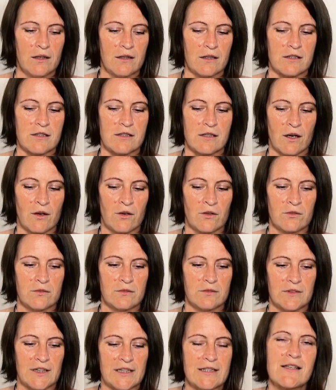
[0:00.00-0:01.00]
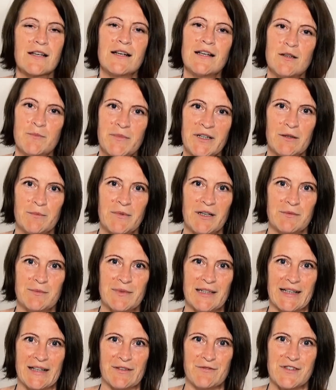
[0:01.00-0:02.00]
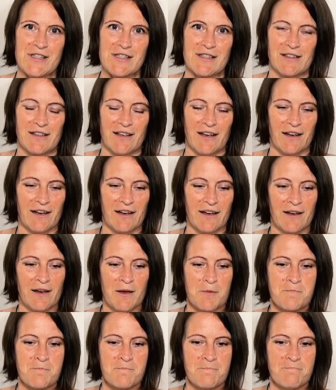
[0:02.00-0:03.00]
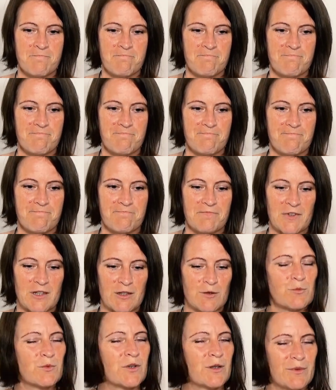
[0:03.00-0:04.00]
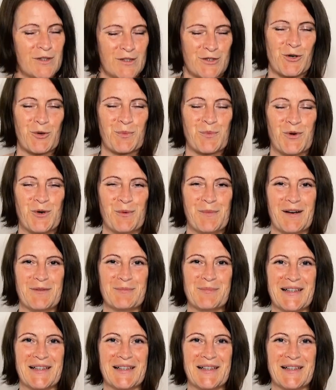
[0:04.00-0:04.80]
So that's a little bit about beliefs. We will talk more about